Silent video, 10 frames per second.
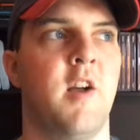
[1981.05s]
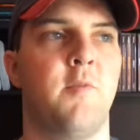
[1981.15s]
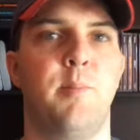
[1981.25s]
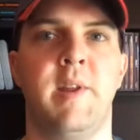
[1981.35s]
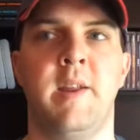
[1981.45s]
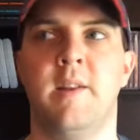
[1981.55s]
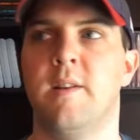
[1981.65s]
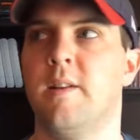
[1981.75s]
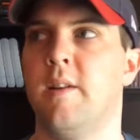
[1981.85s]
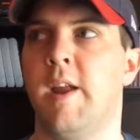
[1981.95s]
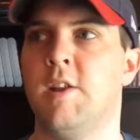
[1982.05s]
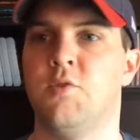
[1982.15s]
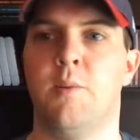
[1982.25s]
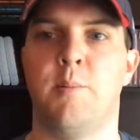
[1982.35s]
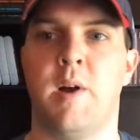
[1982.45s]
I've beat
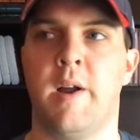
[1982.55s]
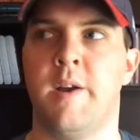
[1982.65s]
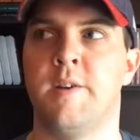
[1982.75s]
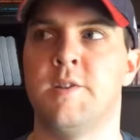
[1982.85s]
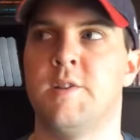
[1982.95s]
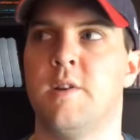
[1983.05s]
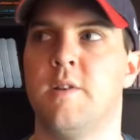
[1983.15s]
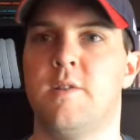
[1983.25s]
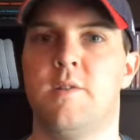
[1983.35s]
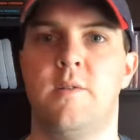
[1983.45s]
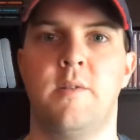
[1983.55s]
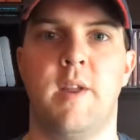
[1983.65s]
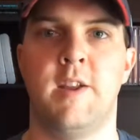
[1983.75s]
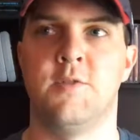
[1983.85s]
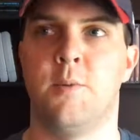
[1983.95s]
Age of Empires
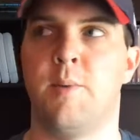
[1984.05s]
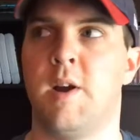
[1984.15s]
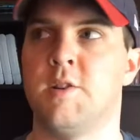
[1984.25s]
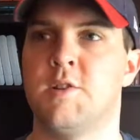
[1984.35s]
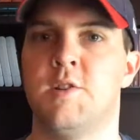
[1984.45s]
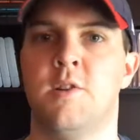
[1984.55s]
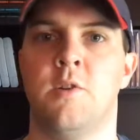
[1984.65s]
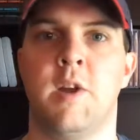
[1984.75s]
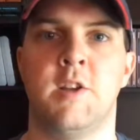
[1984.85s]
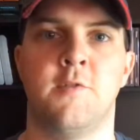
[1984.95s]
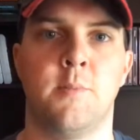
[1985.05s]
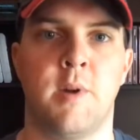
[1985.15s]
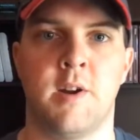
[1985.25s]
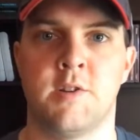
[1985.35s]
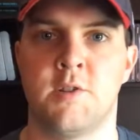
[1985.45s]
2, Age of
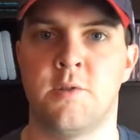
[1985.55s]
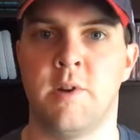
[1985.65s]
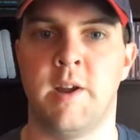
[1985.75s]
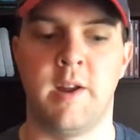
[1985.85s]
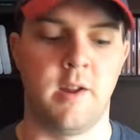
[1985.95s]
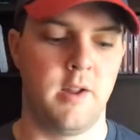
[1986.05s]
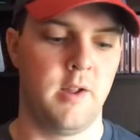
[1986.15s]
Empires 3,